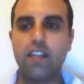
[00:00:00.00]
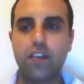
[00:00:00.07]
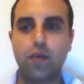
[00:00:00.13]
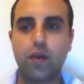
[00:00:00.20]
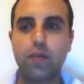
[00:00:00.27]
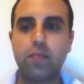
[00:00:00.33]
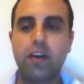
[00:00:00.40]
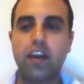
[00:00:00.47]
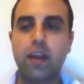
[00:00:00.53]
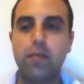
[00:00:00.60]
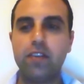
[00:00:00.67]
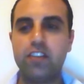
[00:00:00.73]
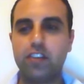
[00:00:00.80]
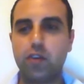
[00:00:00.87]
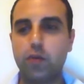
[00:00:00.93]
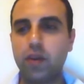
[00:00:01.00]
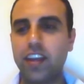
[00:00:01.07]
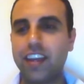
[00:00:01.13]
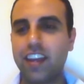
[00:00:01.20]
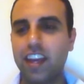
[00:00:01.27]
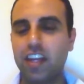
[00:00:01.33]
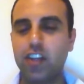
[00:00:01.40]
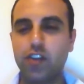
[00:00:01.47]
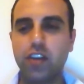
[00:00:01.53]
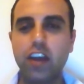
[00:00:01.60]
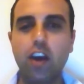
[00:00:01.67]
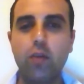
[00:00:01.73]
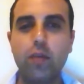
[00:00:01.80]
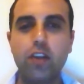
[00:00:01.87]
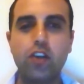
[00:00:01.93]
Hi everyone, my name is Tariq, and today I'll